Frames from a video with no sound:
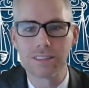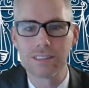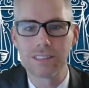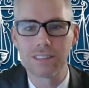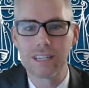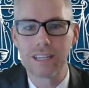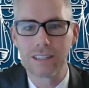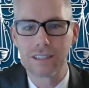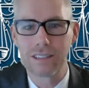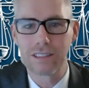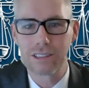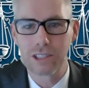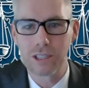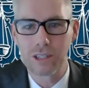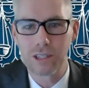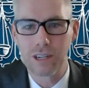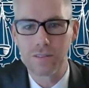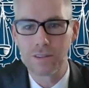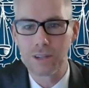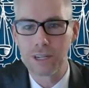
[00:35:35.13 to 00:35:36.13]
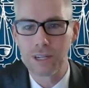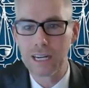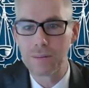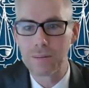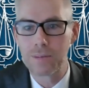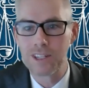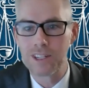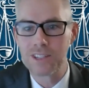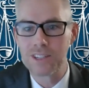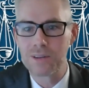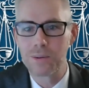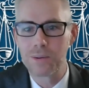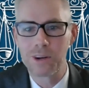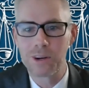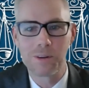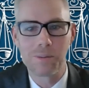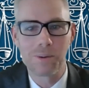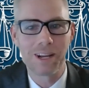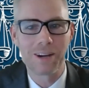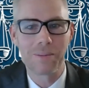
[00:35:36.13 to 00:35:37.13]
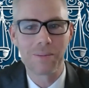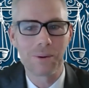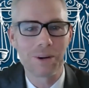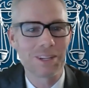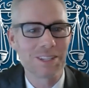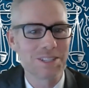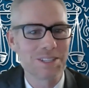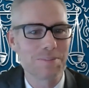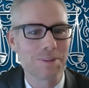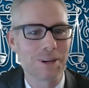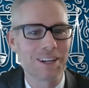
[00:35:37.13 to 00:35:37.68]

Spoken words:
like turn off your cameras and run away at once,